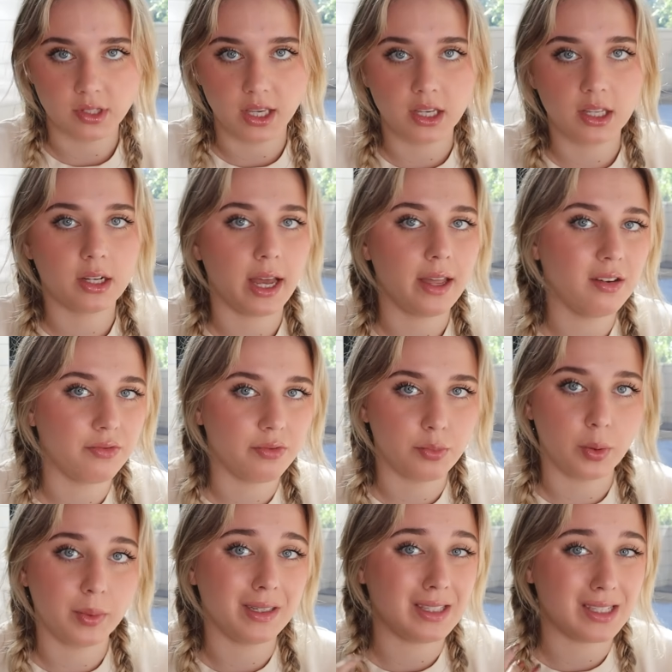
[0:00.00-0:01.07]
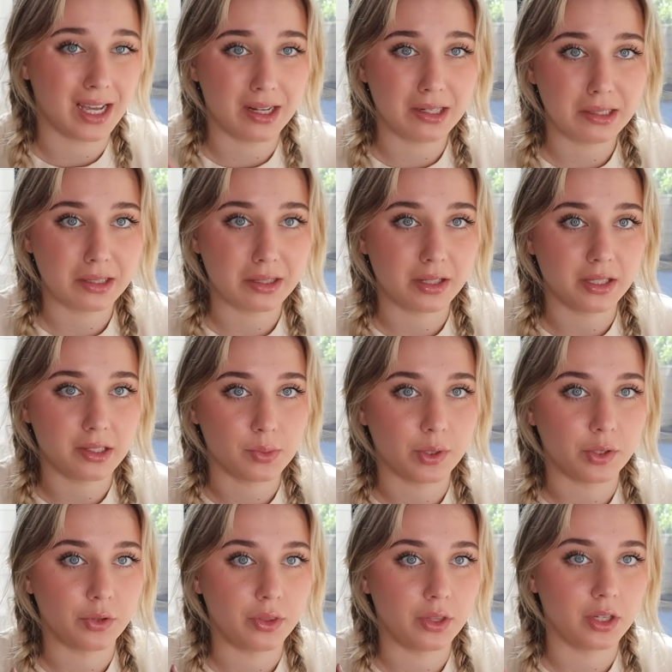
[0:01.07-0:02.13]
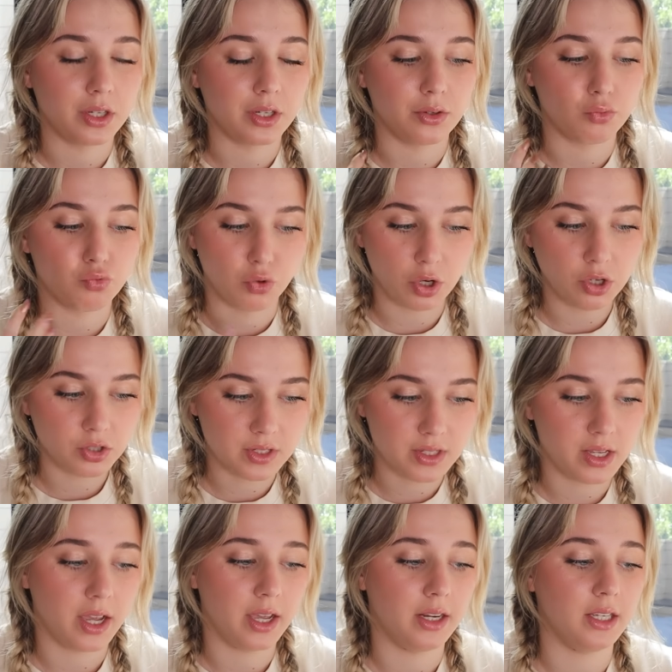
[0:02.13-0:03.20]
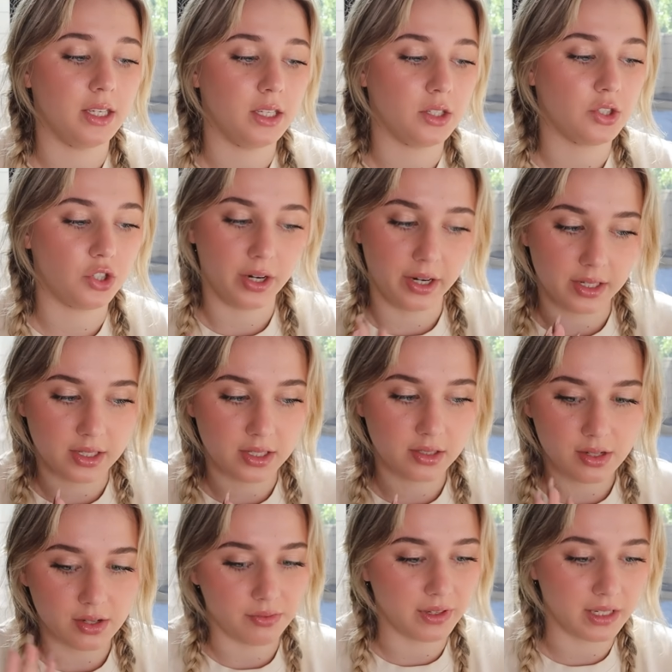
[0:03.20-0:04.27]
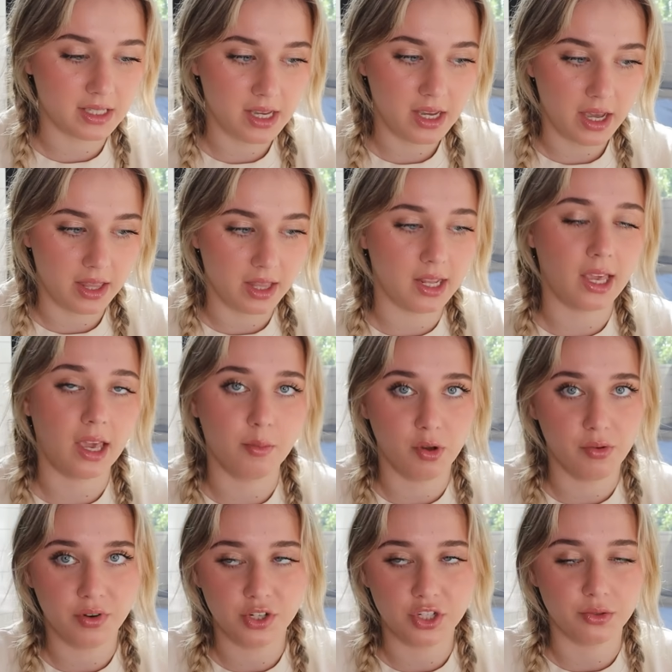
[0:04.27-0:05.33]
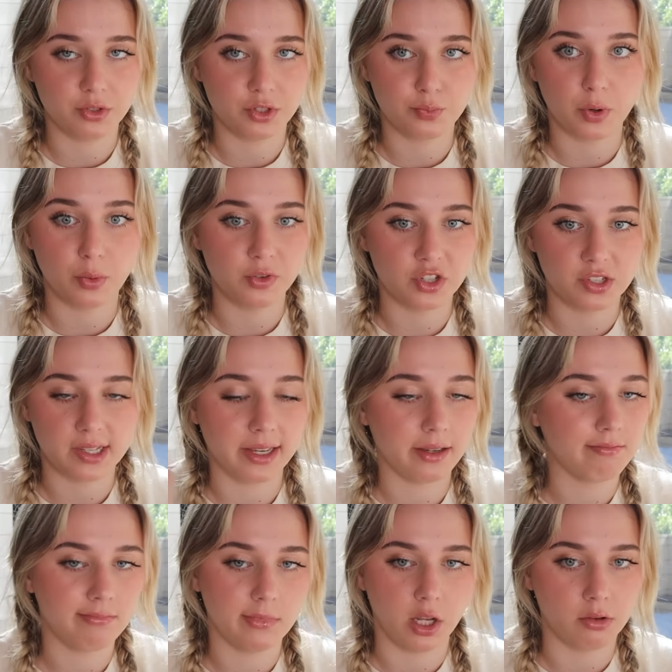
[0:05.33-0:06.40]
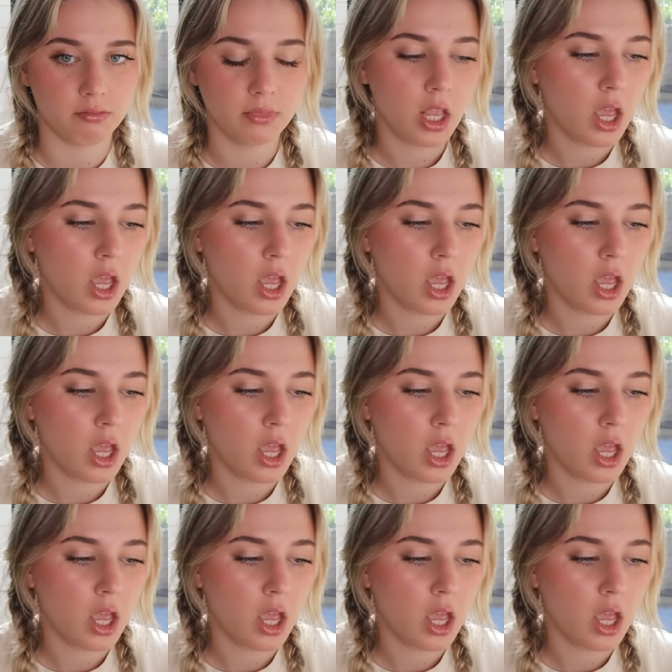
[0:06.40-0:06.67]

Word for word: So he could kind of probably tell that things were on the rocks, and he tried to fix it, and then he came over and she was probably just like, no.